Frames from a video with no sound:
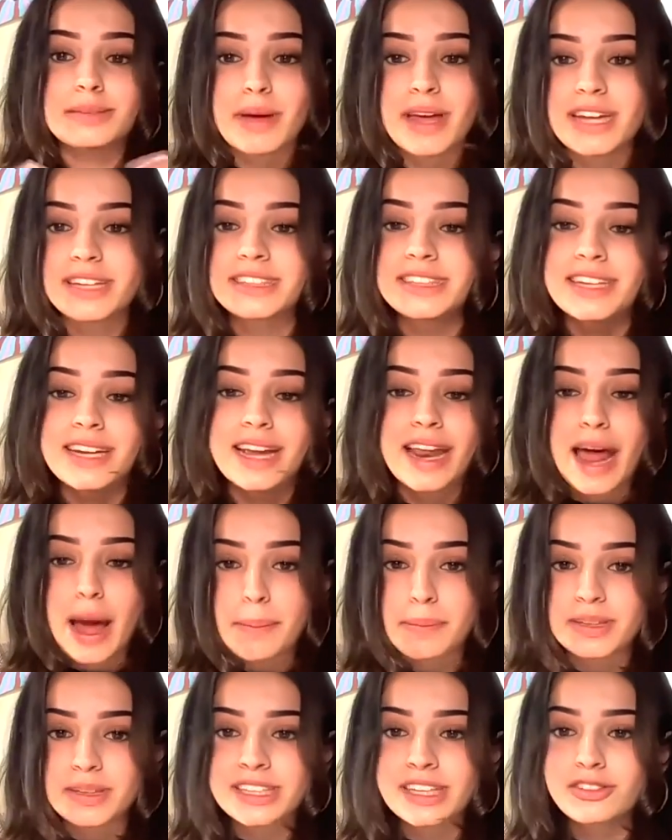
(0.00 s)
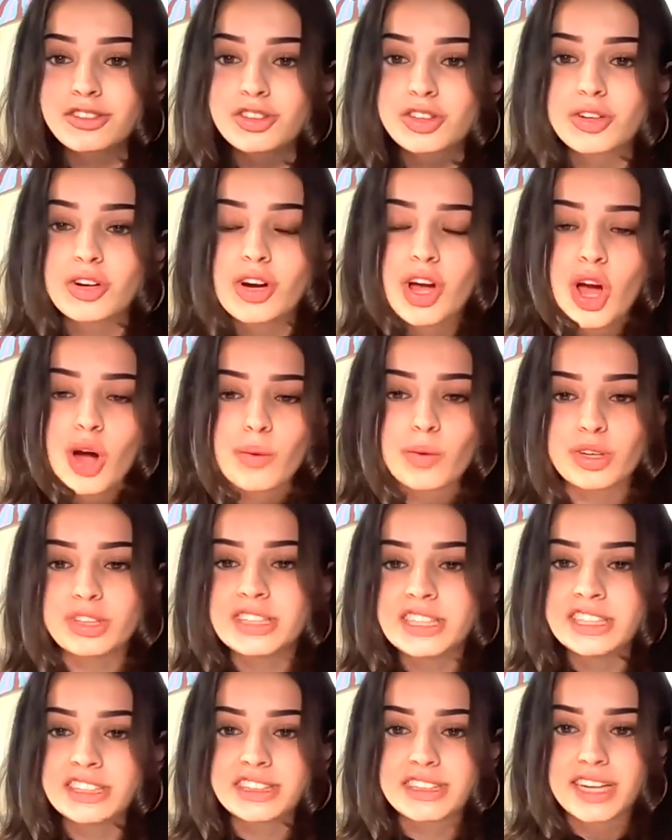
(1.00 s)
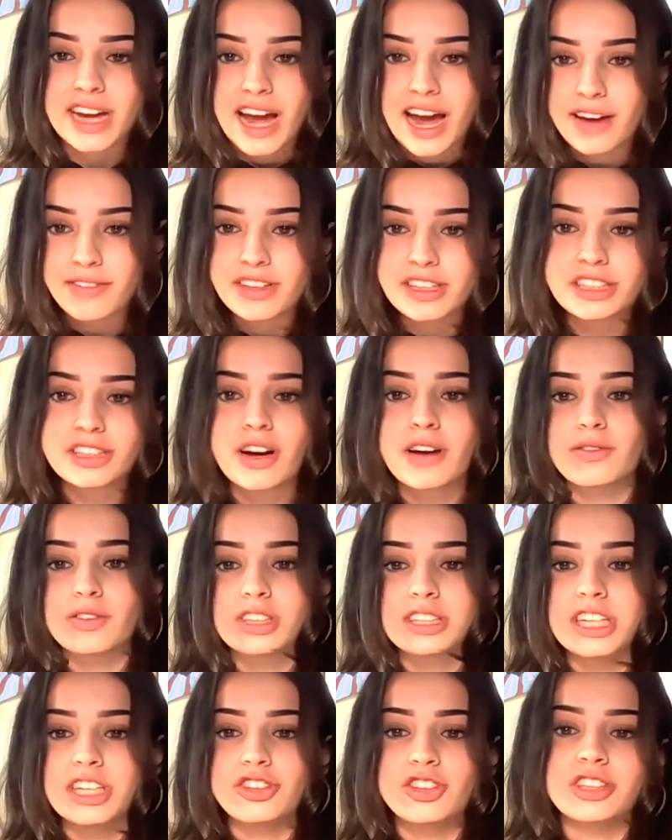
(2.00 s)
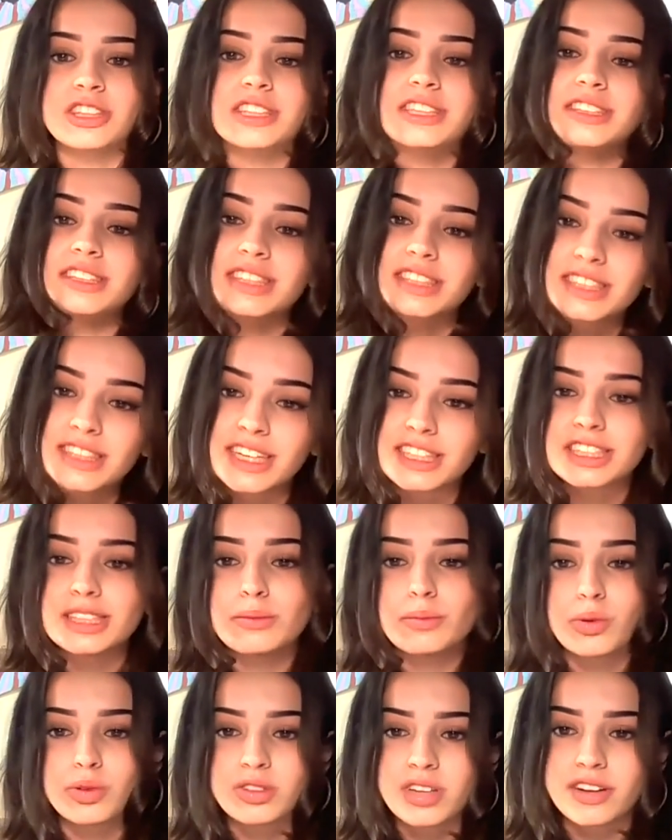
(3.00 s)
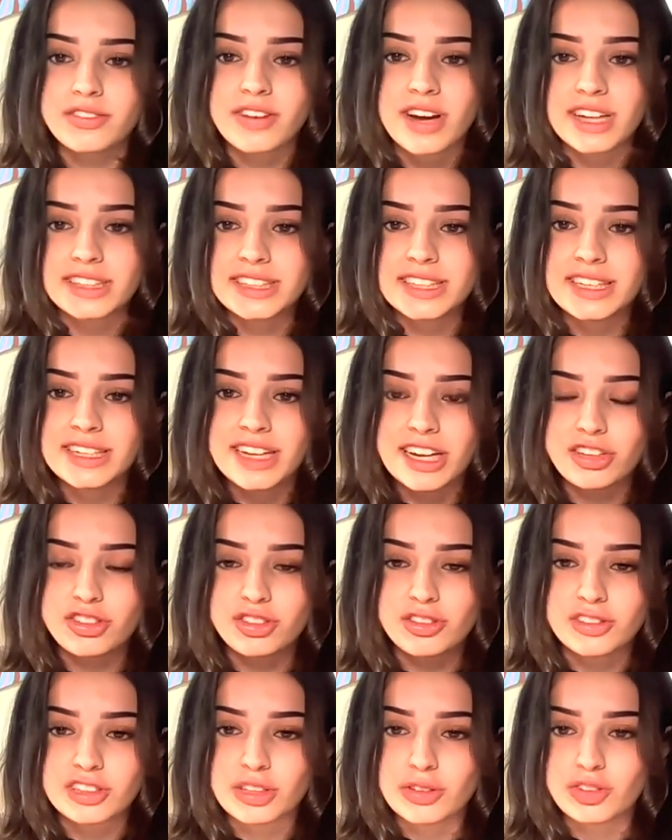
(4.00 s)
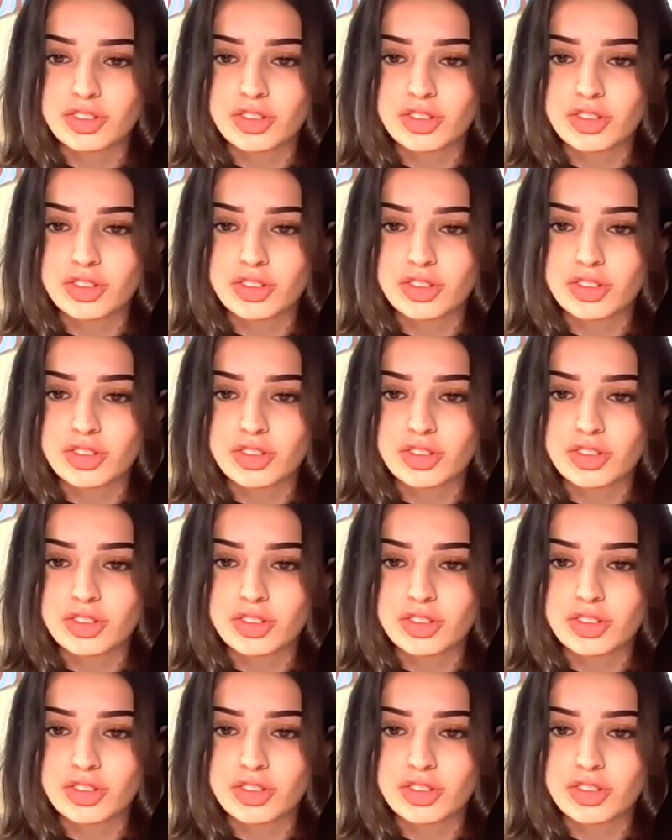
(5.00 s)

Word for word: a space and an epicenter where teens could have these conversations discuss the multifaceted nature